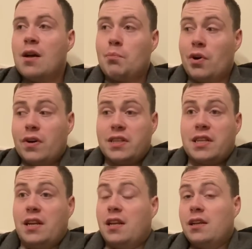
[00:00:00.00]

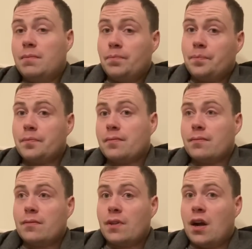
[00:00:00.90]
Personally,
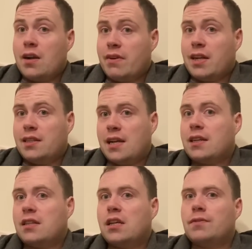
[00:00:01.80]
I reckon
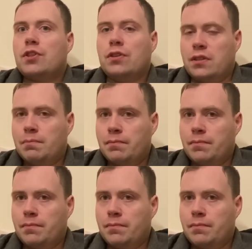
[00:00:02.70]
Tank Davis does him.